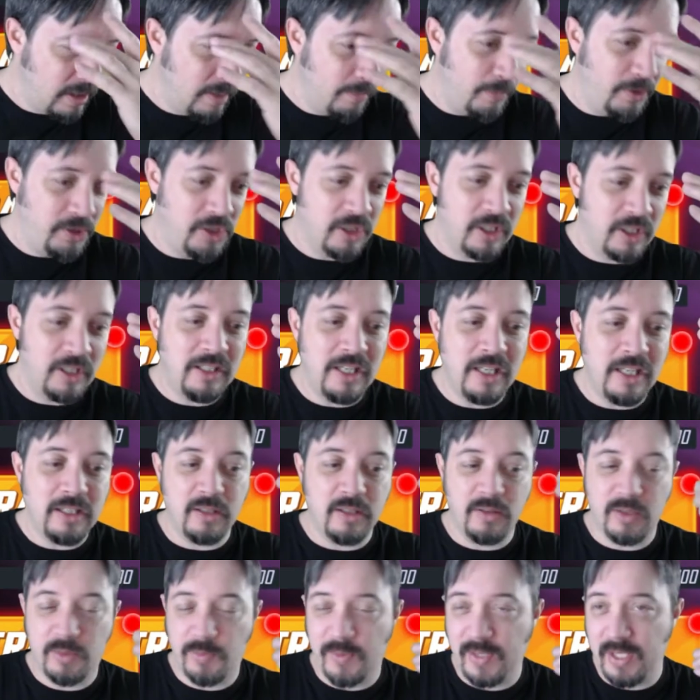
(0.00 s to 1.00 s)
but you're going to need
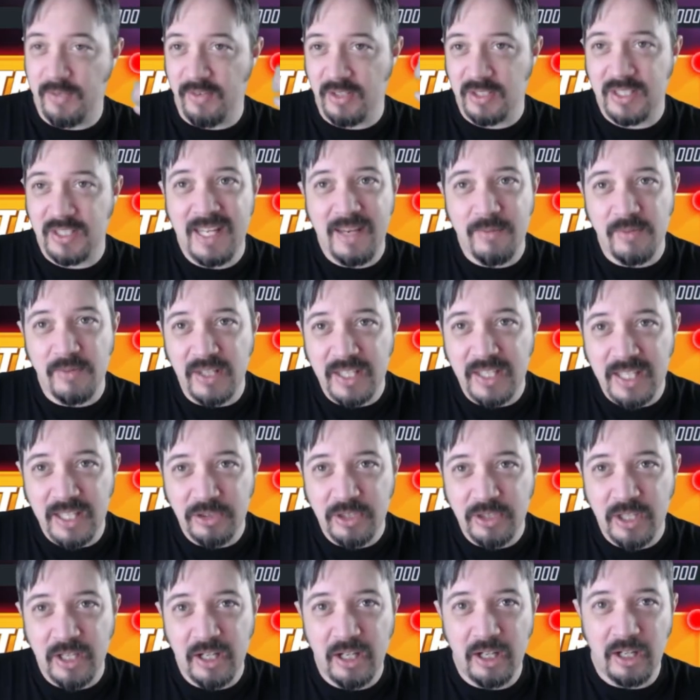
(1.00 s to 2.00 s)
some specific teams to
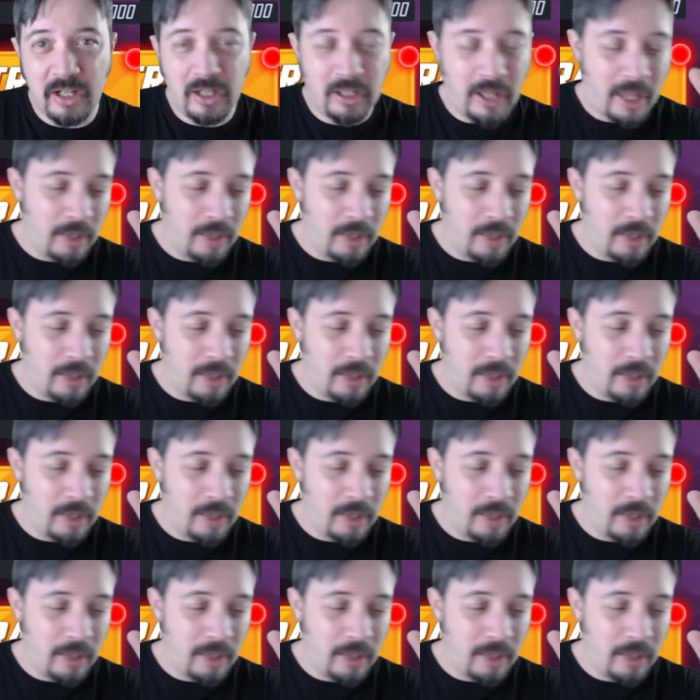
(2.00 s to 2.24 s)
get there.